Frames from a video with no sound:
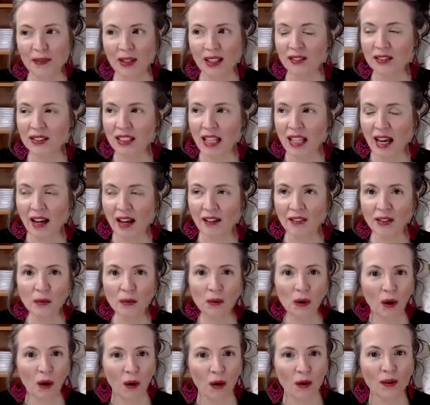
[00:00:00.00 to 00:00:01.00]
Now, have
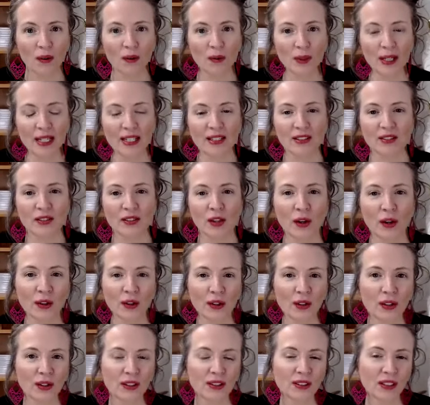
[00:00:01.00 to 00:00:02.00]
you always
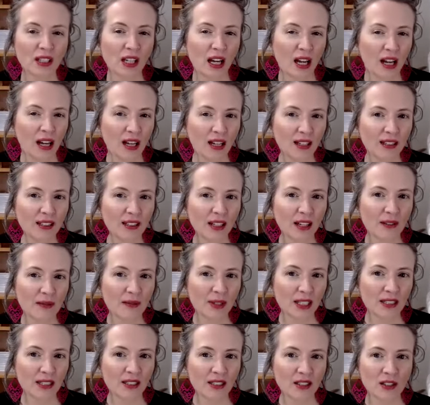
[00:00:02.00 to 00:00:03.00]
heard God? I
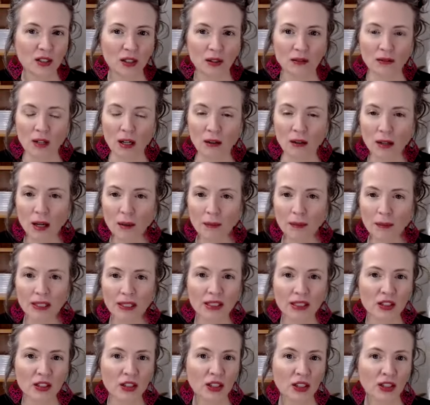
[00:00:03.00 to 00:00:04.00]
mean, did you grow up
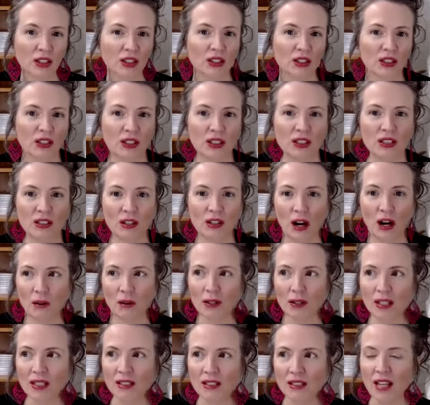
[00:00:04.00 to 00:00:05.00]
in the church? Did you
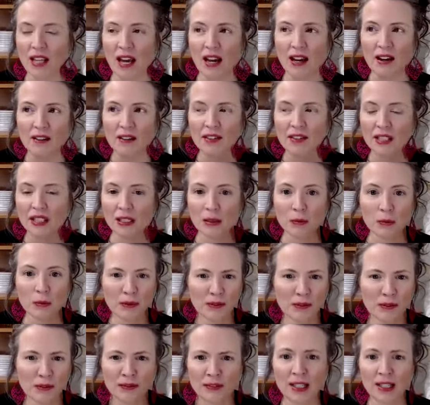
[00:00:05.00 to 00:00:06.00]
always have this
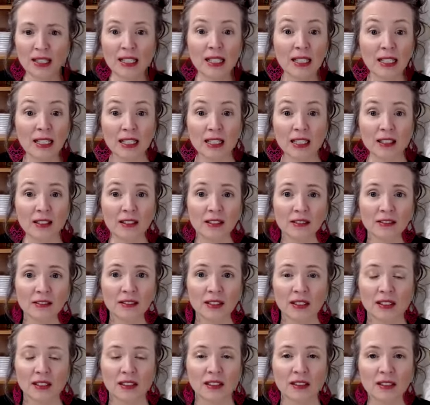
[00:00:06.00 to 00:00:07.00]
prophetic
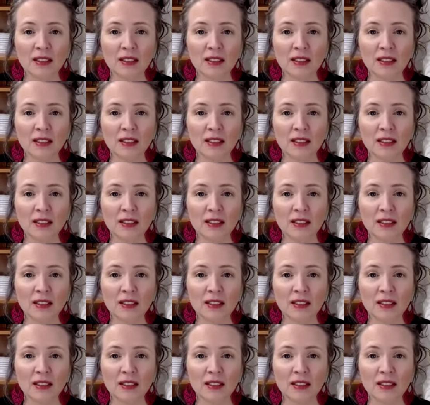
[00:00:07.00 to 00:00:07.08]
gift?